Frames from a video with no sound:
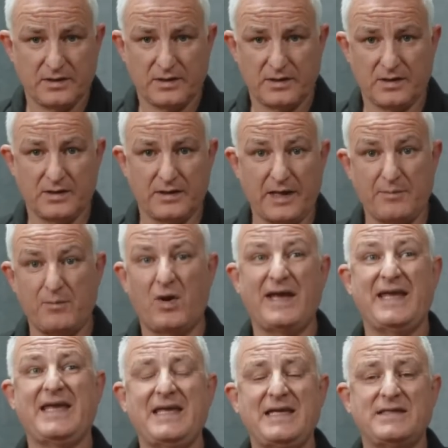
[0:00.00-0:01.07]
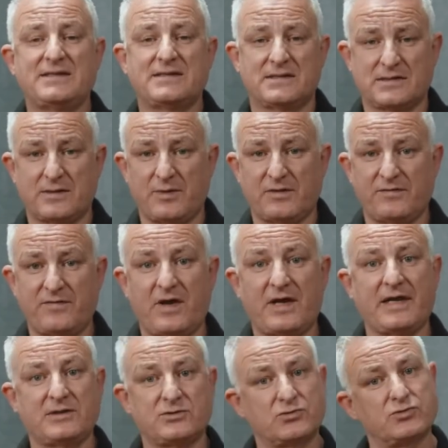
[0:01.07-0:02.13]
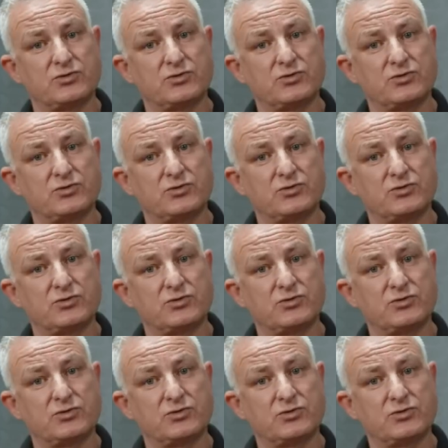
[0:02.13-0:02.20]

and that might ease some of the financial